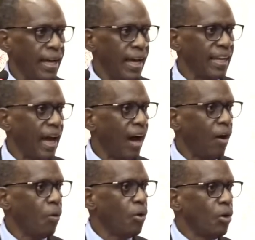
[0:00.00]
and
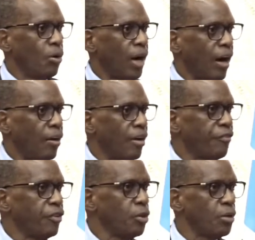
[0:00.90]
how our
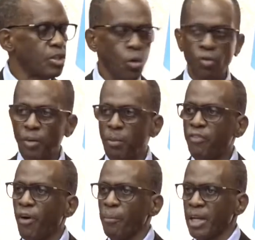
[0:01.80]
revenue was overperforming,